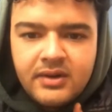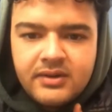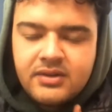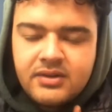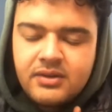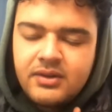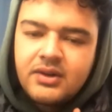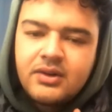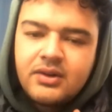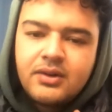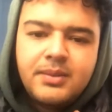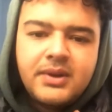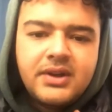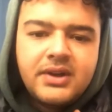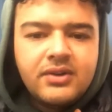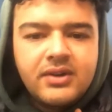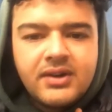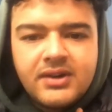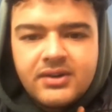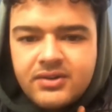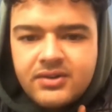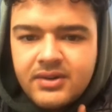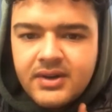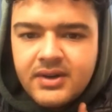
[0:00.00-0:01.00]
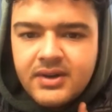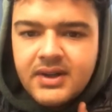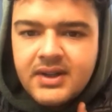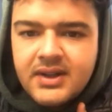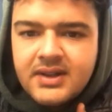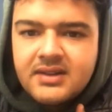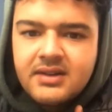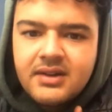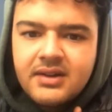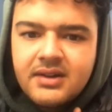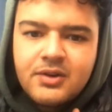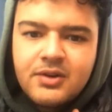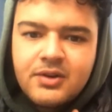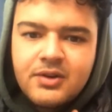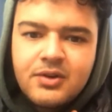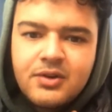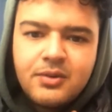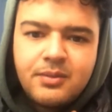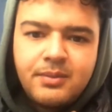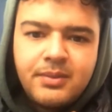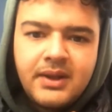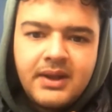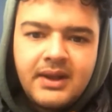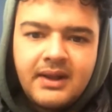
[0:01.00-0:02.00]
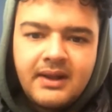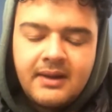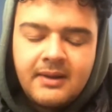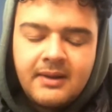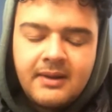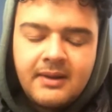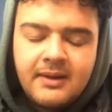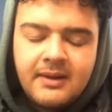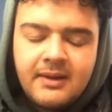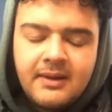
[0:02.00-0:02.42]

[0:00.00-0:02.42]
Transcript: So it could be doing tricks, it could be